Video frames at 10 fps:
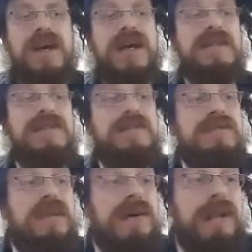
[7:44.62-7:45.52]

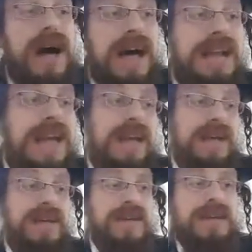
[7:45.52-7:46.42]
into a mahalech,
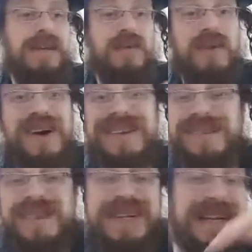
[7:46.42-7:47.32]
one
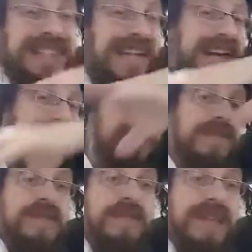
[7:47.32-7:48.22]
who ascends
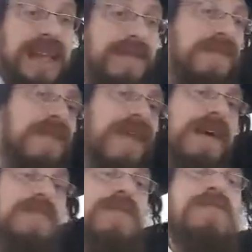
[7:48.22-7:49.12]
from level to
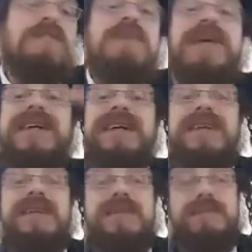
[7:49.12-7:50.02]
level, from peak
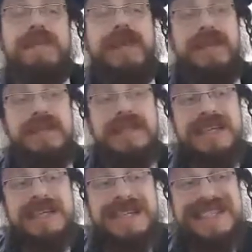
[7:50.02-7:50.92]
to peak, as it
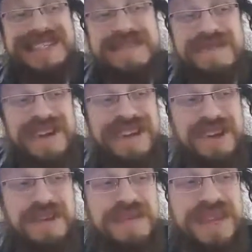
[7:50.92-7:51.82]
says in Sefer
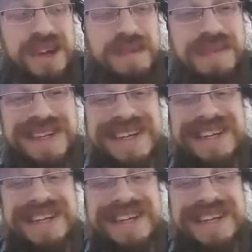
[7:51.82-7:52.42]
Hayom L'Yom